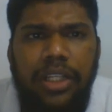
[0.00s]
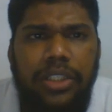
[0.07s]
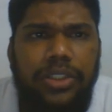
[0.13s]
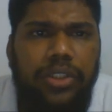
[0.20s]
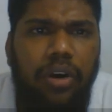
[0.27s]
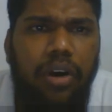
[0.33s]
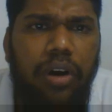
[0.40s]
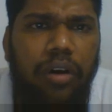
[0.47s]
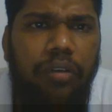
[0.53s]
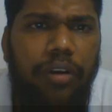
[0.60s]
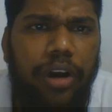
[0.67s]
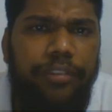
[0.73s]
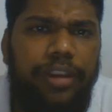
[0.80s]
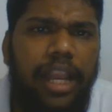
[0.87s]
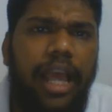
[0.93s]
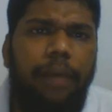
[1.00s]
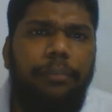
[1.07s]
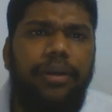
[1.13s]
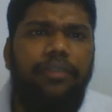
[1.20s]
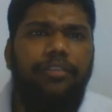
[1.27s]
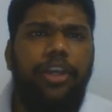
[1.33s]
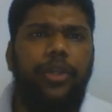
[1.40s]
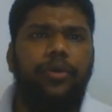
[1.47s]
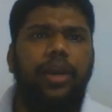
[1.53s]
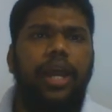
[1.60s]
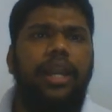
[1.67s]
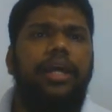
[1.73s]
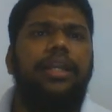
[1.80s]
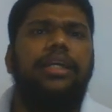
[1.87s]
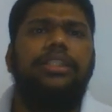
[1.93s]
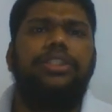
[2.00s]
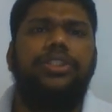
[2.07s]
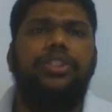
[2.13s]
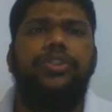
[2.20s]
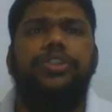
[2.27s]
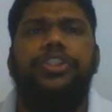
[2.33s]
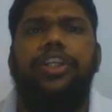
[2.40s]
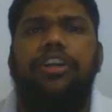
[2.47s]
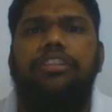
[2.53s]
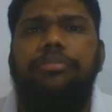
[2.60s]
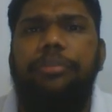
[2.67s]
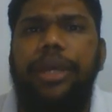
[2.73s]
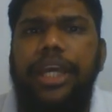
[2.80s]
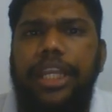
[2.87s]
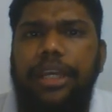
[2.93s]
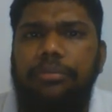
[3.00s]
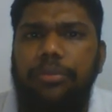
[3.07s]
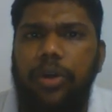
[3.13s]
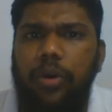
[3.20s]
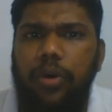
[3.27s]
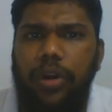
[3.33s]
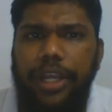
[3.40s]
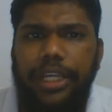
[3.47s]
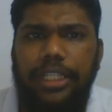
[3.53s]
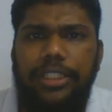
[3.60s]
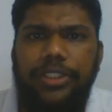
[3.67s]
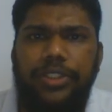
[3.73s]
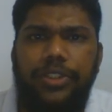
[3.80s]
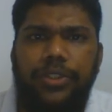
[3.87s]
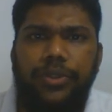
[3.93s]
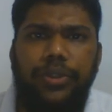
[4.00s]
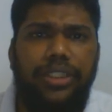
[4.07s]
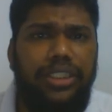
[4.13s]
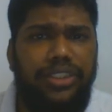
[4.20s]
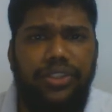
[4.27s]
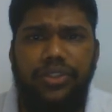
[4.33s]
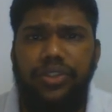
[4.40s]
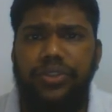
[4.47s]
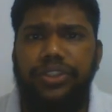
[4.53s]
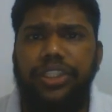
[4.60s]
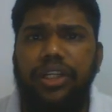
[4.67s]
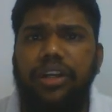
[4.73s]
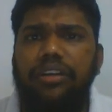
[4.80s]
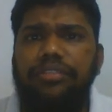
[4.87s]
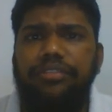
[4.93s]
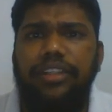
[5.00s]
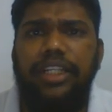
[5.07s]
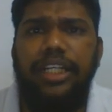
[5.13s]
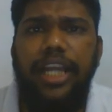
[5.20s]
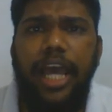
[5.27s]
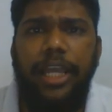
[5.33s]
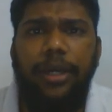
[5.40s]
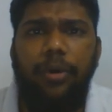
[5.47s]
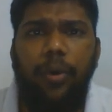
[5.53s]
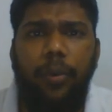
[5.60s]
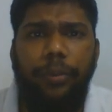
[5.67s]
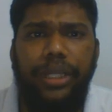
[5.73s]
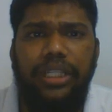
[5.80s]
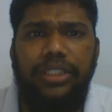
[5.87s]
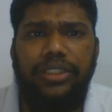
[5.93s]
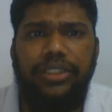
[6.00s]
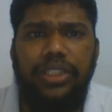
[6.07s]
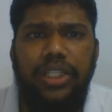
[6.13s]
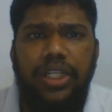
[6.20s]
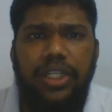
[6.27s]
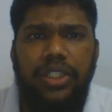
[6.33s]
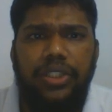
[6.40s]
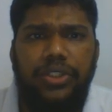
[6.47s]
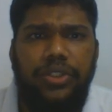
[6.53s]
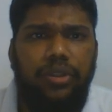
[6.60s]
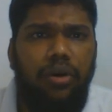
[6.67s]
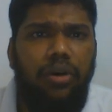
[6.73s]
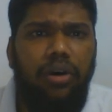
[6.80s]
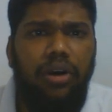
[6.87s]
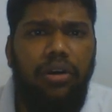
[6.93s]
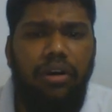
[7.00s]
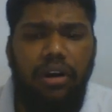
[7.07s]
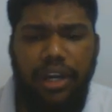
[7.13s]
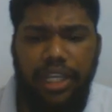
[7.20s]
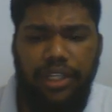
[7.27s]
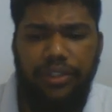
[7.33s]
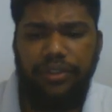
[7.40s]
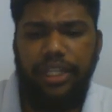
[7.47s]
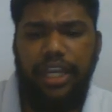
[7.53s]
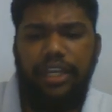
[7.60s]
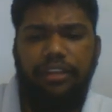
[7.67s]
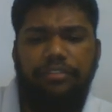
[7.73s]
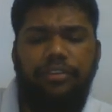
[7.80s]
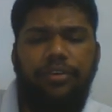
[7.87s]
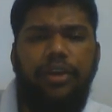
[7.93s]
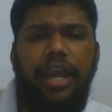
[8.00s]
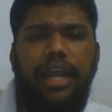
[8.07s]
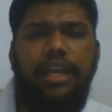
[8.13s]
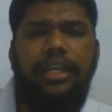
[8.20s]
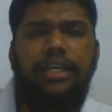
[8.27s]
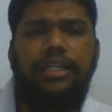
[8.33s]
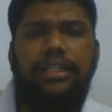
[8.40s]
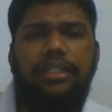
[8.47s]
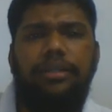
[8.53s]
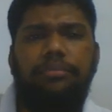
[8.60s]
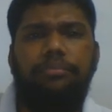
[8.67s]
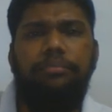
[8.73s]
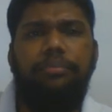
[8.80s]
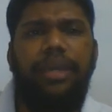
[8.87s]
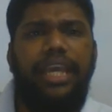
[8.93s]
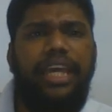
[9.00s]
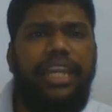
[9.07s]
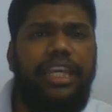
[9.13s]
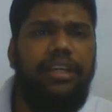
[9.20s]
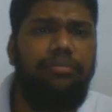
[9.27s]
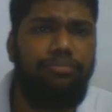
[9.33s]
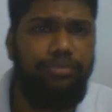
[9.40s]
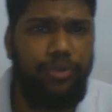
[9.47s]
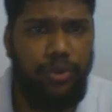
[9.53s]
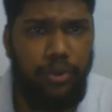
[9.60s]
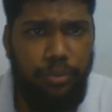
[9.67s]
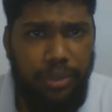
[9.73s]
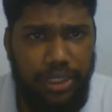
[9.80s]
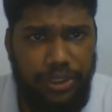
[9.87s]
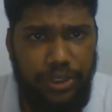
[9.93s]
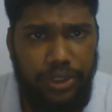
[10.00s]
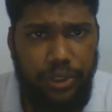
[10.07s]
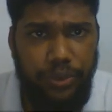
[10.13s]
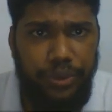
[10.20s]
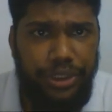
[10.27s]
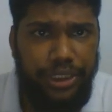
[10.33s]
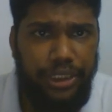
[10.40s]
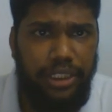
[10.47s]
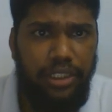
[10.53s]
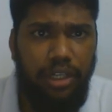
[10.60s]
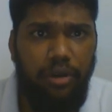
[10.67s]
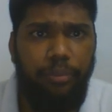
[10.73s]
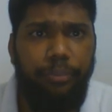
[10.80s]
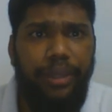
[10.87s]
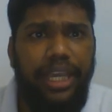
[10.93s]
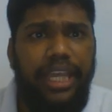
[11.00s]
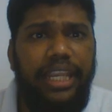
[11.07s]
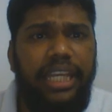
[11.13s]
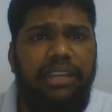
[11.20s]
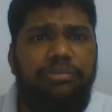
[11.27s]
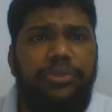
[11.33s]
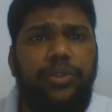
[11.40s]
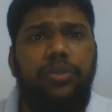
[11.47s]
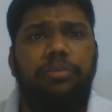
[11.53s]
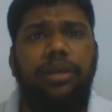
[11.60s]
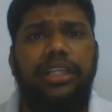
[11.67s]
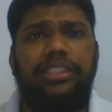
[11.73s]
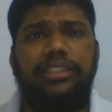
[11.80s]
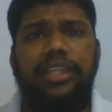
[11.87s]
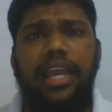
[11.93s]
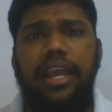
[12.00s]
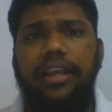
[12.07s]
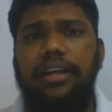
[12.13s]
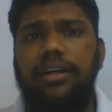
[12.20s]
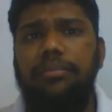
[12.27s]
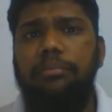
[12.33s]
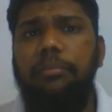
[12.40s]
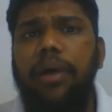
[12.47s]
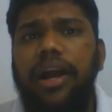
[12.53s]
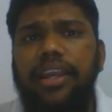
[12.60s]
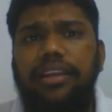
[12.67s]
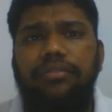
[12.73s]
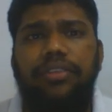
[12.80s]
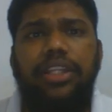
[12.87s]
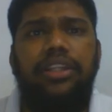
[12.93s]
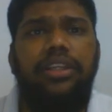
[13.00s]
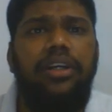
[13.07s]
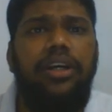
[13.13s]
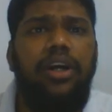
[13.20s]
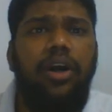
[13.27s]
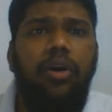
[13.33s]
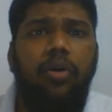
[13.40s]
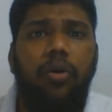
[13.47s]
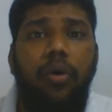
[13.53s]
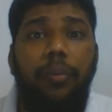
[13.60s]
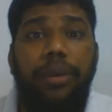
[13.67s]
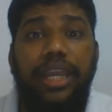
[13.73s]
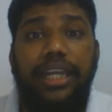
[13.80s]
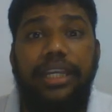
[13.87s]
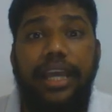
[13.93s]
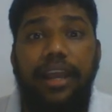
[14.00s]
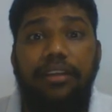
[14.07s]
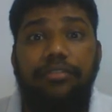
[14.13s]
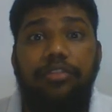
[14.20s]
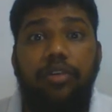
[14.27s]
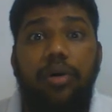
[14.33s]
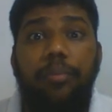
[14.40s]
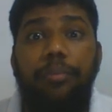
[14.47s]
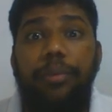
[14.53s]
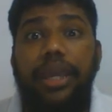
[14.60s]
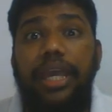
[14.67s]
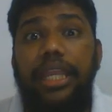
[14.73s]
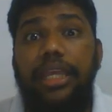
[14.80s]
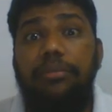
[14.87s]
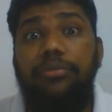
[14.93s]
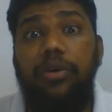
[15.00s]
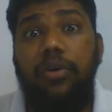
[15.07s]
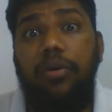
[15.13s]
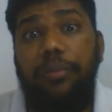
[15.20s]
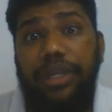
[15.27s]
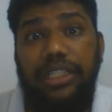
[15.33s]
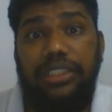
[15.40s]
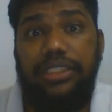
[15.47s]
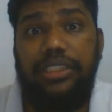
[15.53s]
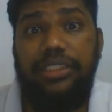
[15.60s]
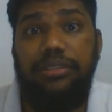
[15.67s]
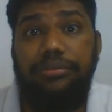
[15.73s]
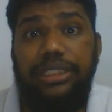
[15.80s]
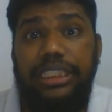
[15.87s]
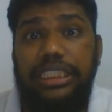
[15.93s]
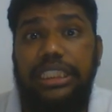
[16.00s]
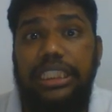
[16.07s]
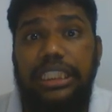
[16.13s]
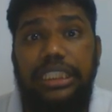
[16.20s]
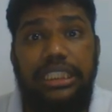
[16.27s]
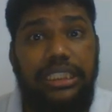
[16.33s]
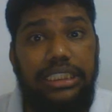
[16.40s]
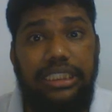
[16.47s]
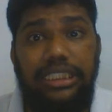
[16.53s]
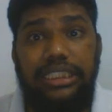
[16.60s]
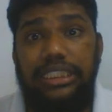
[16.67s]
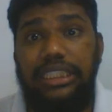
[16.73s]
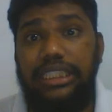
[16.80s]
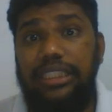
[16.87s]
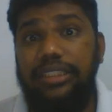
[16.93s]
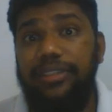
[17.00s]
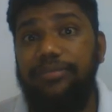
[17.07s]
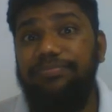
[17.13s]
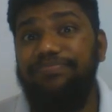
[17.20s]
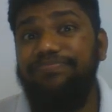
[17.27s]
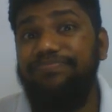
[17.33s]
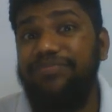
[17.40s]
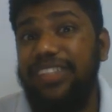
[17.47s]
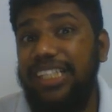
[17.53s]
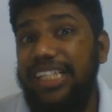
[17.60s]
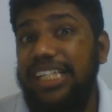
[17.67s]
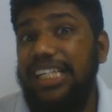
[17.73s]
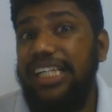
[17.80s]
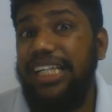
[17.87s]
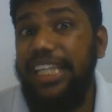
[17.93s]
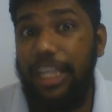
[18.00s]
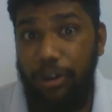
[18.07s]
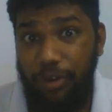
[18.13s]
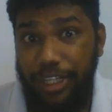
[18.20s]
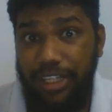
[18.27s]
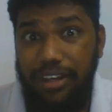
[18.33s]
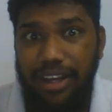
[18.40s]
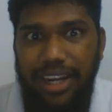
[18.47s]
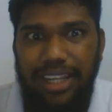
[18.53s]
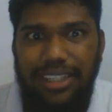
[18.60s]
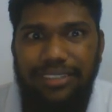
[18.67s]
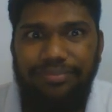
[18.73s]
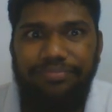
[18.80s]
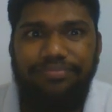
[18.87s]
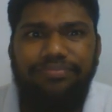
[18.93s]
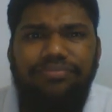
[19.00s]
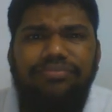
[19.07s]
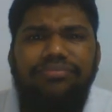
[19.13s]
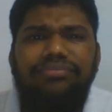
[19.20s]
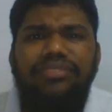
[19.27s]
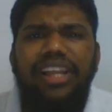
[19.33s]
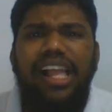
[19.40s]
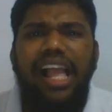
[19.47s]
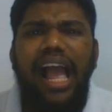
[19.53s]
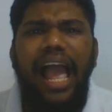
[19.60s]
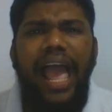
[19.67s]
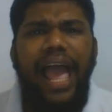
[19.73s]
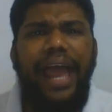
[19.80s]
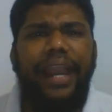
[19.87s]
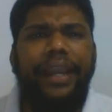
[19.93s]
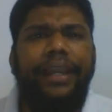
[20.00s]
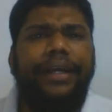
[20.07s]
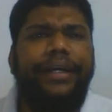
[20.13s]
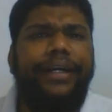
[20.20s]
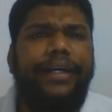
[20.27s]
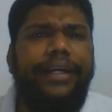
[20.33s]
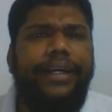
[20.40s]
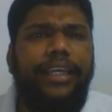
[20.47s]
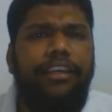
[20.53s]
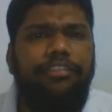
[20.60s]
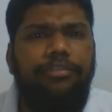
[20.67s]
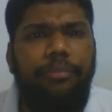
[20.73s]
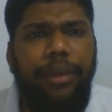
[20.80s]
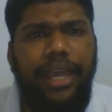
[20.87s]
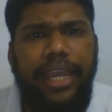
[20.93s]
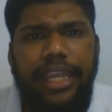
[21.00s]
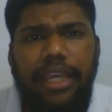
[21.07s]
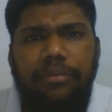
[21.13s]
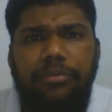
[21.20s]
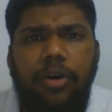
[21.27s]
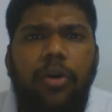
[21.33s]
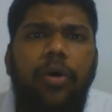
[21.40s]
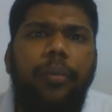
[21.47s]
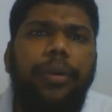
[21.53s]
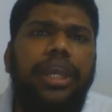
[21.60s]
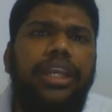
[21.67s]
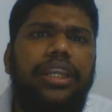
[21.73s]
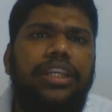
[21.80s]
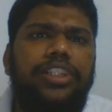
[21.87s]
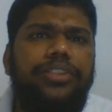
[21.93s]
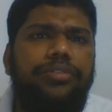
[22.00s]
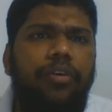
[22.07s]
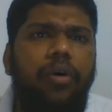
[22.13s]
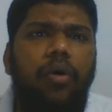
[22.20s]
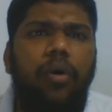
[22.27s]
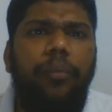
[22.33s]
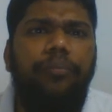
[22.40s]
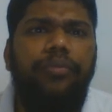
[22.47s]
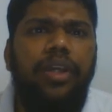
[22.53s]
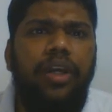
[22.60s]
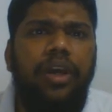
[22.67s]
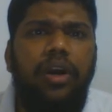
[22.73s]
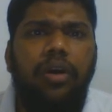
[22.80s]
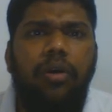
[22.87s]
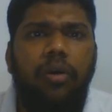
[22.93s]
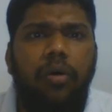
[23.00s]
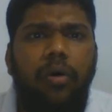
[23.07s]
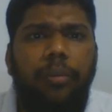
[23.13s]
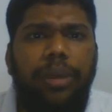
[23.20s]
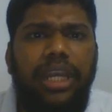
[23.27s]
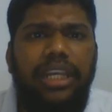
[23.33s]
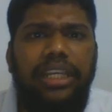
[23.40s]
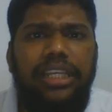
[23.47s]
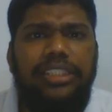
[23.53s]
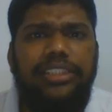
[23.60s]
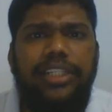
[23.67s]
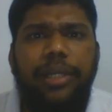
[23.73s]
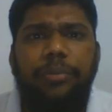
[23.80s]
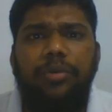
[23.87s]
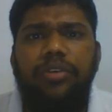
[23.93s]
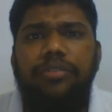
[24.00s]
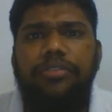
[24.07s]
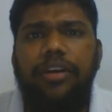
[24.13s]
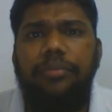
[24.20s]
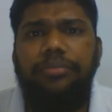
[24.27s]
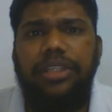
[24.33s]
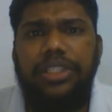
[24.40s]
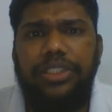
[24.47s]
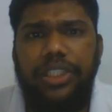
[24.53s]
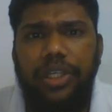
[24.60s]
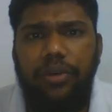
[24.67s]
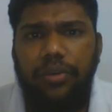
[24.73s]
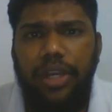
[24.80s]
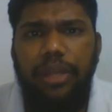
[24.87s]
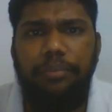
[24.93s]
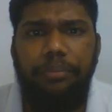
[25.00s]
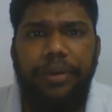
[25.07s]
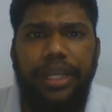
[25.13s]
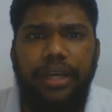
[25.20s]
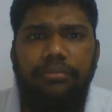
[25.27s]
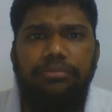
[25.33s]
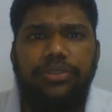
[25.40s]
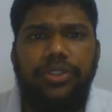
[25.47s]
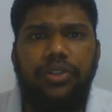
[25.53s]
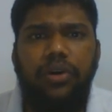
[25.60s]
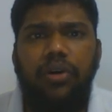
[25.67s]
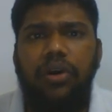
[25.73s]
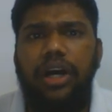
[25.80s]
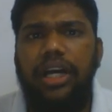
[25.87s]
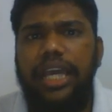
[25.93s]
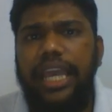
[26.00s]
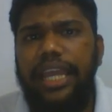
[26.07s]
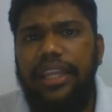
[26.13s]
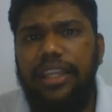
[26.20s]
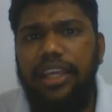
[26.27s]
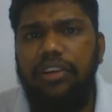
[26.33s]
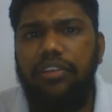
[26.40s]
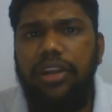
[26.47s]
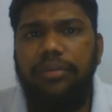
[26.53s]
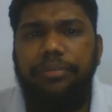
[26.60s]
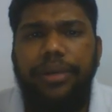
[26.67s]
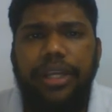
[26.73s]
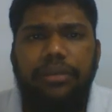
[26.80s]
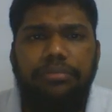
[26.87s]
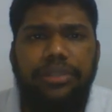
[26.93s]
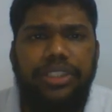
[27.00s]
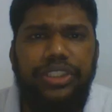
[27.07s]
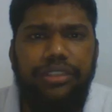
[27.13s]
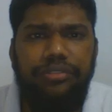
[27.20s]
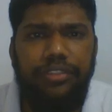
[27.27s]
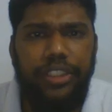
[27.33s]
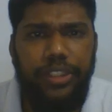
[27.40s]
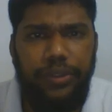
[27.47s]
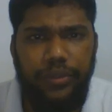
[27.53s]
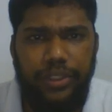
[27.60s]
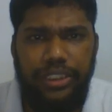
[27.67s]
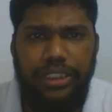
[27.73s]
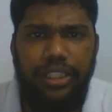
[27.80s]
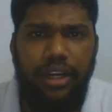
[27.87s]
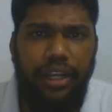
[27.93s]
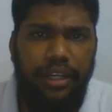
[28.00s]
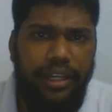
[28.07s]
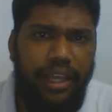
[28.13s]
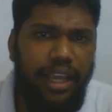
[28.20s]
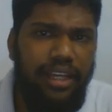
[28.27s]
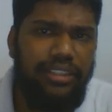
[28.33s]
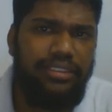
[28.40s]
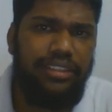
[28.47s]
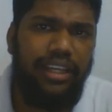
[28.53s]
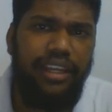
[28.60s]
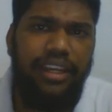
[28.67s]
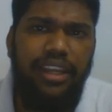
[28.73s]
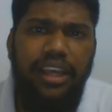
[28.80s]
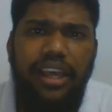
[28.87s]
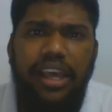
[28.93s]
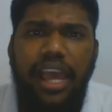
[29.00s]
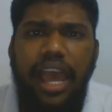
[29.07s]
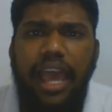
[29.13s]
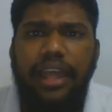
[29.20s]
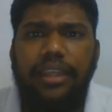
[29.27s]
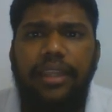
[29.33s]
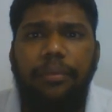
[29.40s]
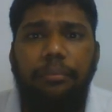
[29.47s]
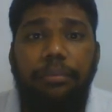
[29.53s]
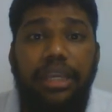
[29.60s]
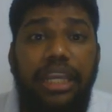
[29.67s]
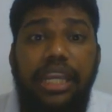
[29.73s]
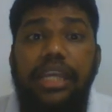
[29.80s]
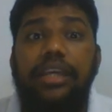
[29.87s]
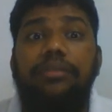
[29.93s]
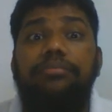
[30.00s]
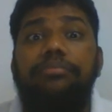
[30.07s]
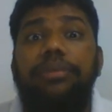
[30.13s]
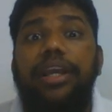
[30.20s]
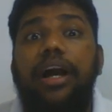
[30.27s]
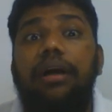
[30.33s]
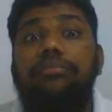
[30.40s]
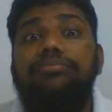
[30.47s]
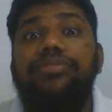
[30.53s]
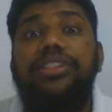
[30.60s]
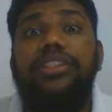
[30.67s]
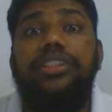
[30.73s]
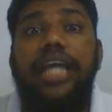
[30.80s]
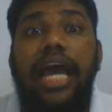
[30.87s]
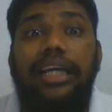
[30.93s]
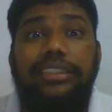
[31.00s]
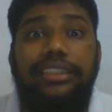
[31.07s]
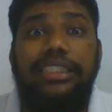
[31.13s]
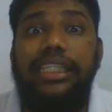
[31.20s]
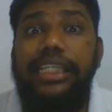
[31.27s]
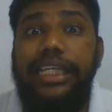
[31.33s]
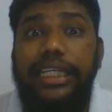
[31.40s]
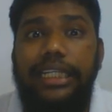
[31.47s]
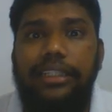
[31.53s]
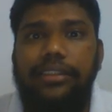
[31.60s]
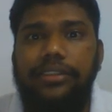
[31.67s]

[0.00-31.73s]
So what will happen when you added a solution of barium chloride to a solution of dichromate? So according to that, if you add a barium 2+ solution, now barium 2+ can combine with chromate and form barium chromate. Basically this is yellow in color, and if barium chromate is formed, chromate is removed from this equilibrium, so again the equilibrium is shifted towards the right hand side and the medium becomes acidic.